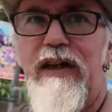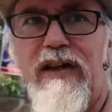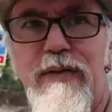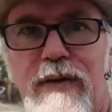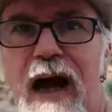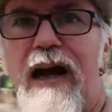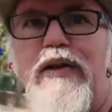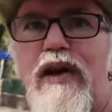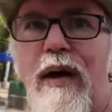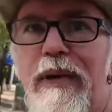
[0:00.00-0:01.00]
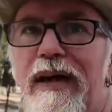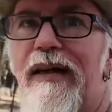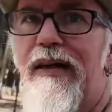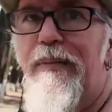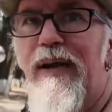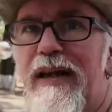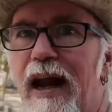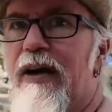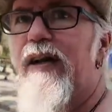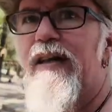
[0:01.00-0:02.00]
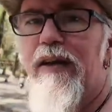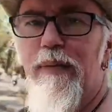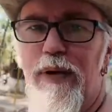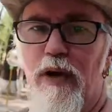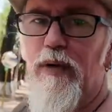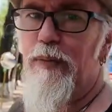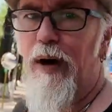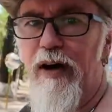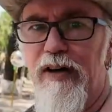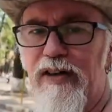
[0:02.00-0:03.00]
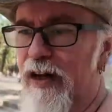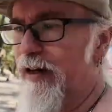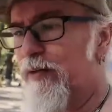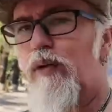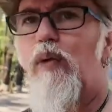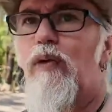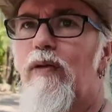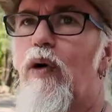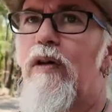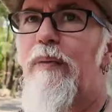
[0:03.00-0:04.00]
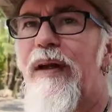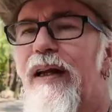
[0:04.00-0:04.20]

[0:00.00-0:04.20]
these guys would come in and they'd be carrying the computer parts in and rolling them